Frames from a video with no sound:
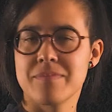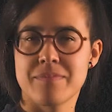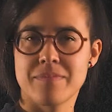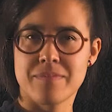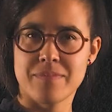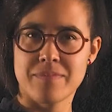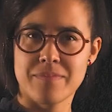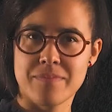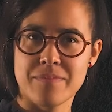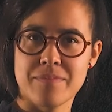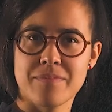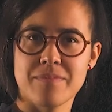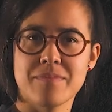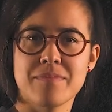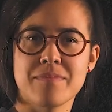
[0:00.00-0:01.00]

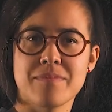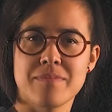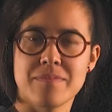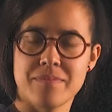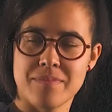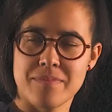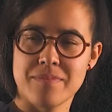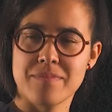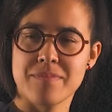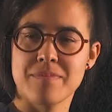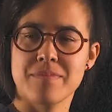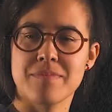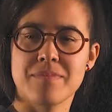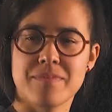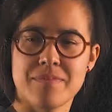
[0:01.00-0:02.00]

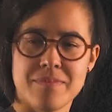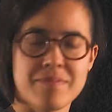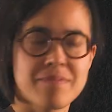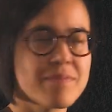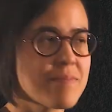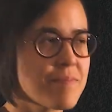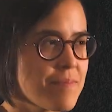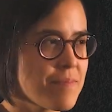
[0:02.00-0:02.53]
No words are spoken by the person on screen.